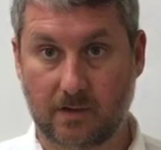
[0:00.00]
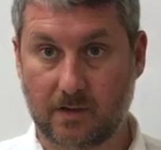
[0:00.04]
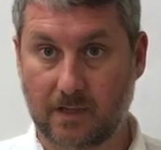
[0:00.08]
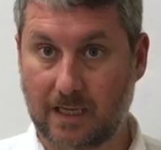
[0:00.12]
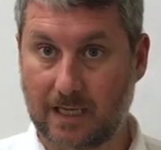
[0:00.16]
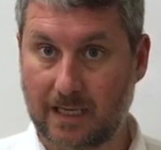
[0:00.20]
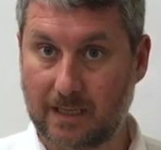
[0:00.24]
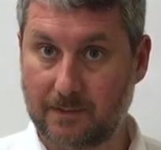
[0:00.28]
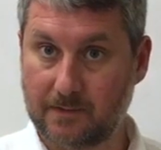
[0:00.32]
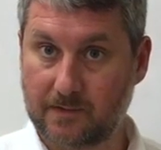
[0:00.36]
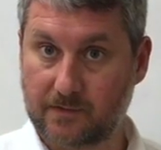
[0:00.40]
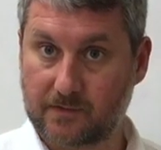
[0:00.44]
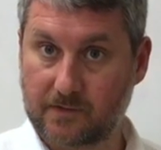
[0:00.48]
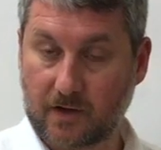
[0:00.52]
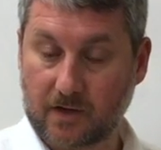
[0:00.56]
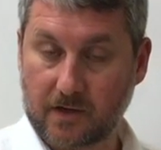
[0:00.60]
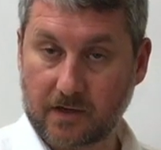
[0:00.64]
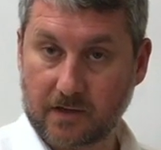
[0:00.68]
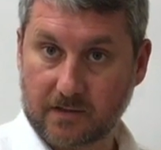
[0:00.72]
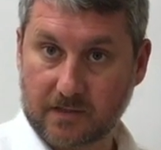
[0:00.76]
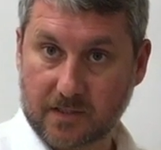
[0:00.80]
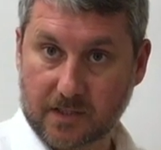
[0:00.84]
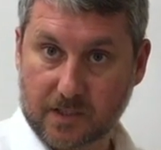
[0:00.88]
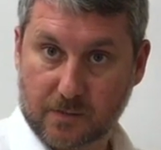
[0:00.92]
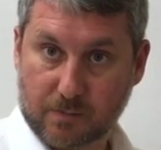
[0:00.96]
and you've got
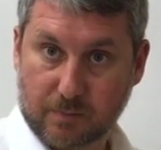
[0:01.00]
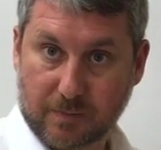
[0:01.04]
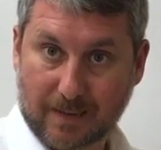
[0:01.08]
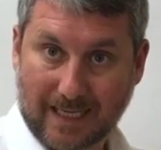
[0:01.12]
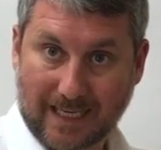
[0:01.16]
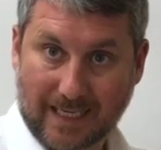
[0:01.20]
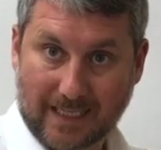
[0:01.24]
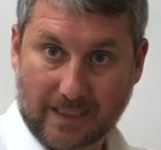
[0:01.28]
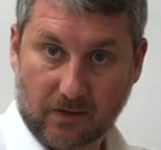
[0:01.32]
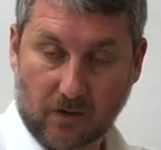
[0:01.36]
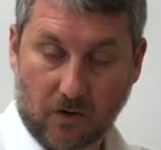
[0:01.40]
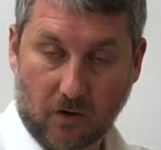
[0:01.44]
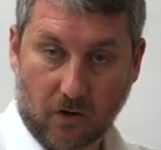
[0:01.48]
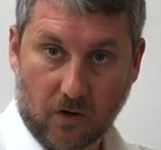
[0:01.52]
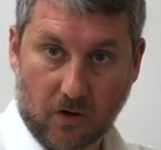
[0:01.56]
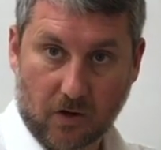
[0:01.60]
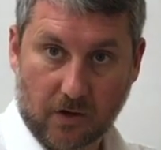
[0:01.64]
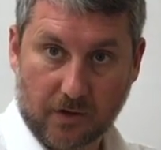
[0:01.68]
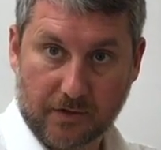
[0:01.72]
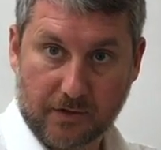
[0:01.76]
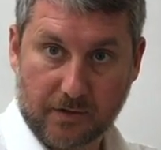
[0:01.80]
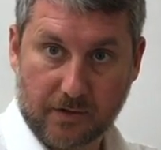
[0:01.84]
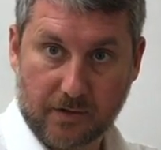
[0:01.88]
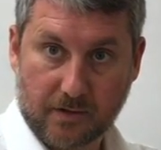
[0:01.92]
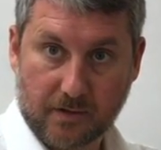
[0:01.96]
it displayed
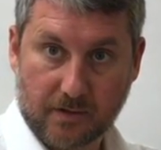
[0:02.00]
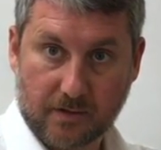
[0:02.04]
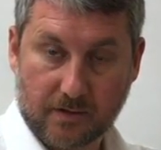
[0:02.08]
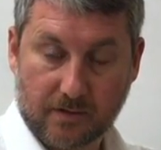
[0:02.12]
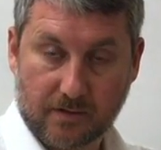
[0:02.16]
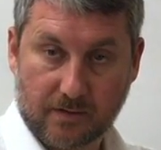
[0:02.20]
on